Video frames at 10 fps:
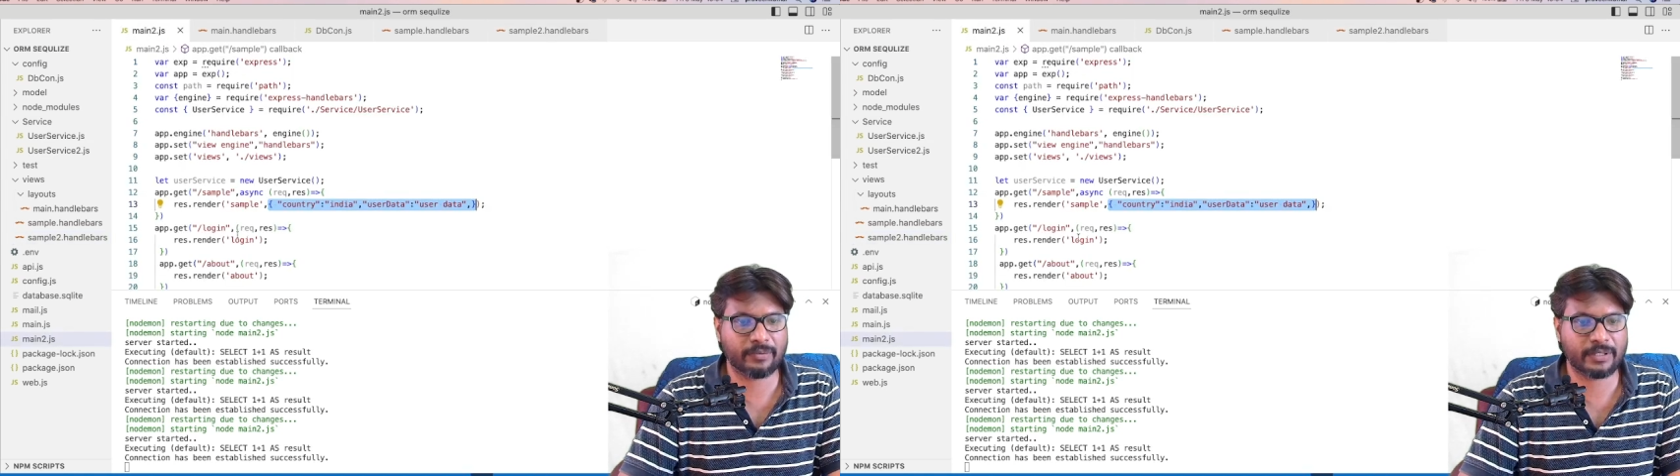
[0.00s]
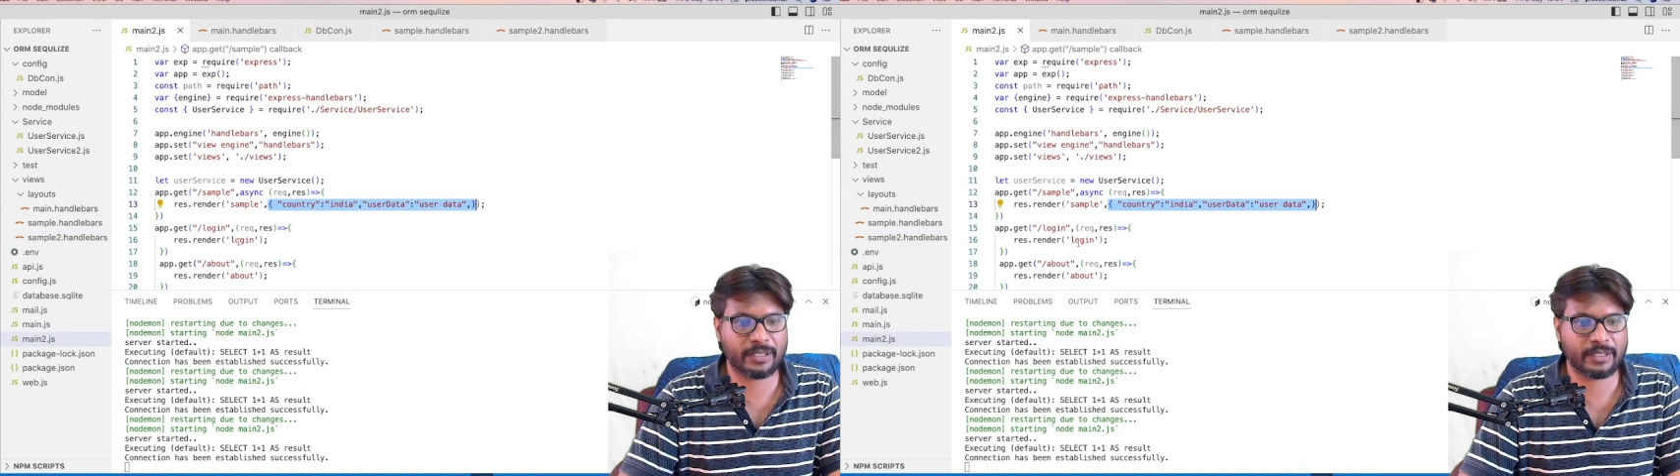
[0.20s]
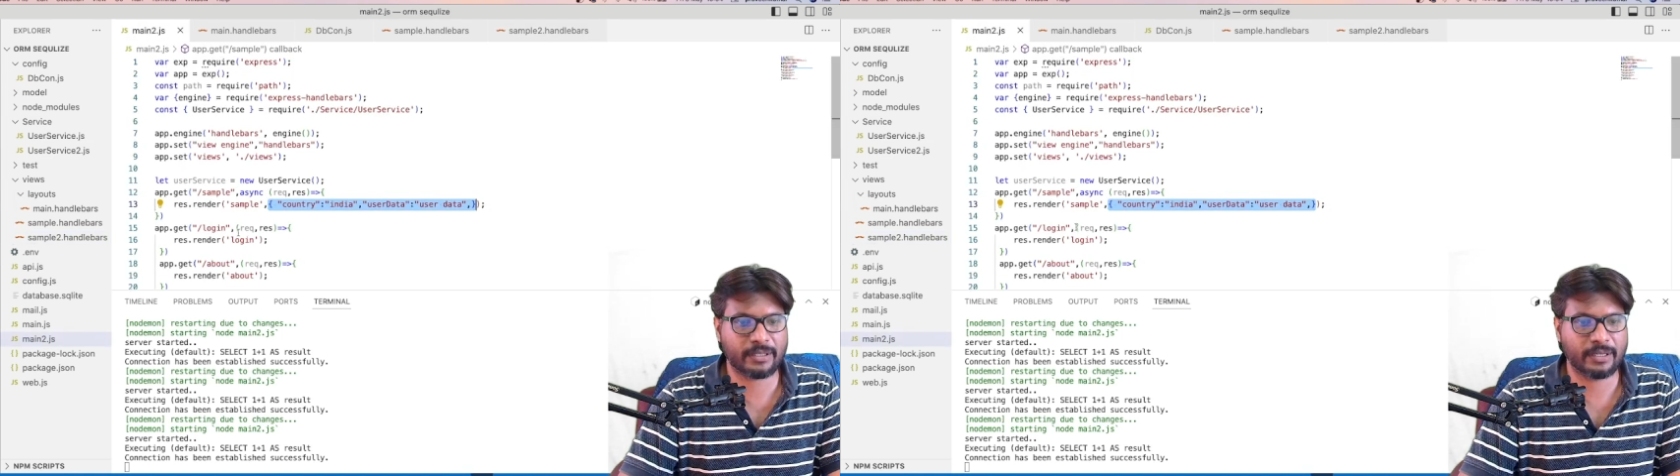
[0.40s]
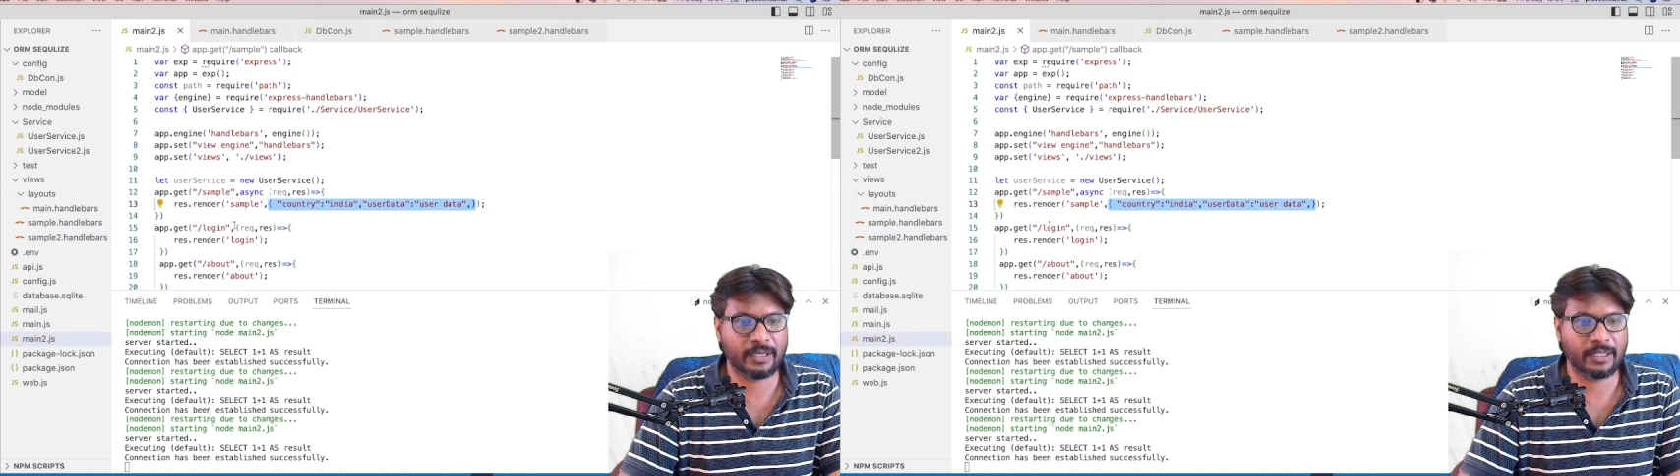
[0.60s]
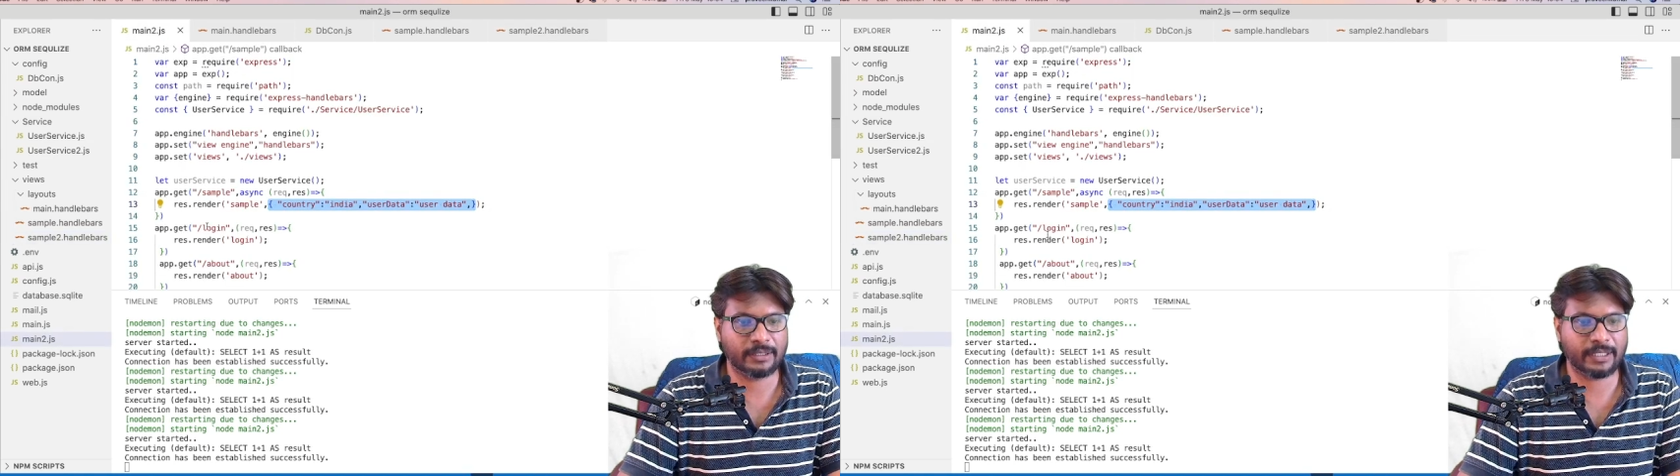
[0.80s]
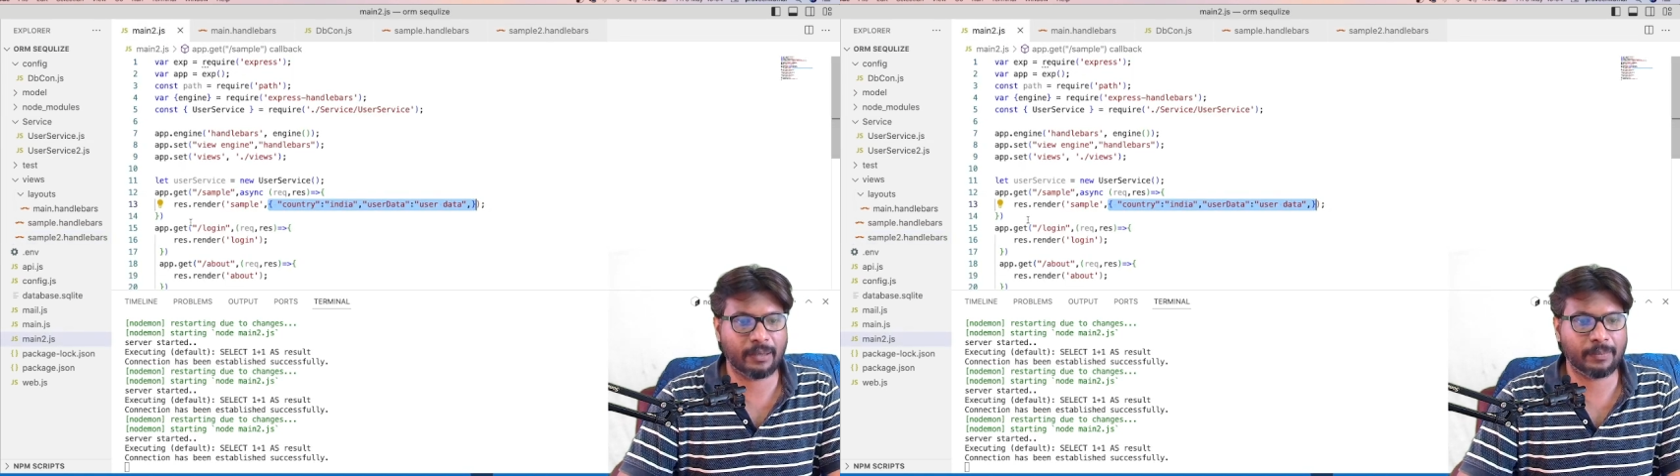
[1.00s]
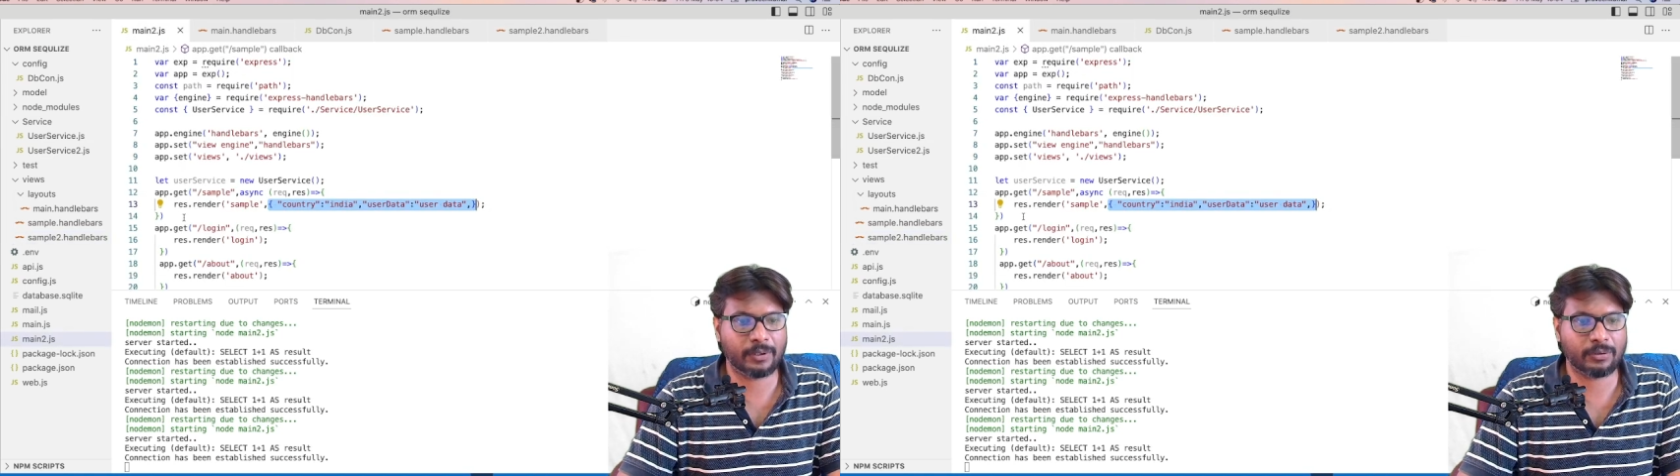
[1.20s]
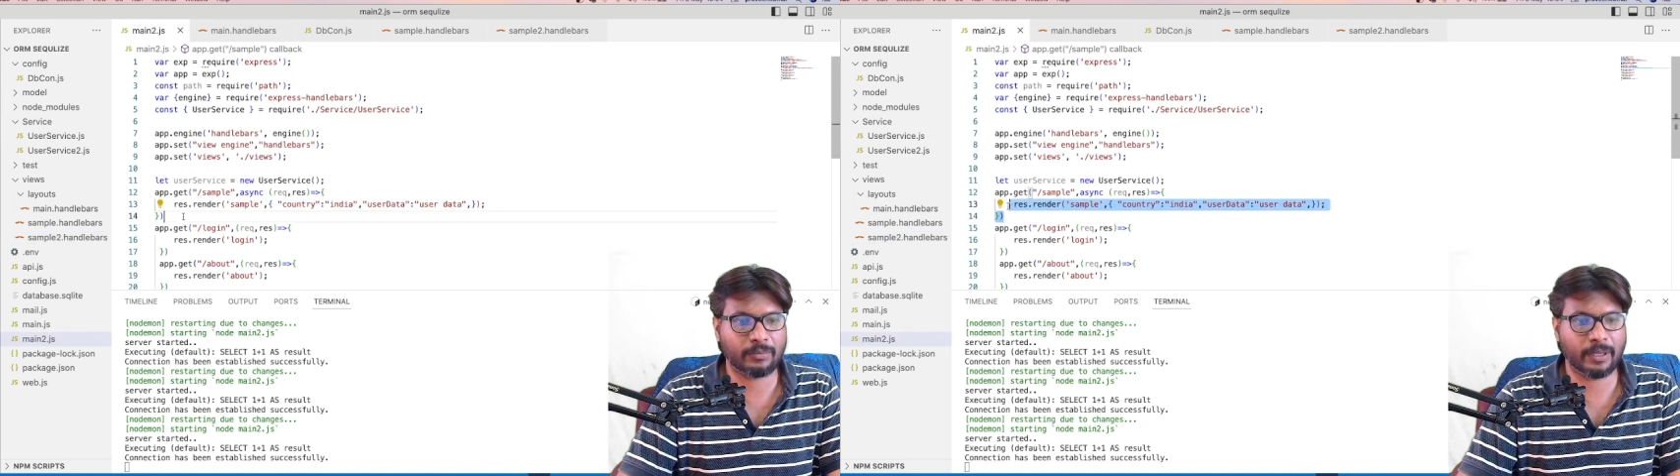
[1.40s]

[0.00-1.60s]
which is sample2.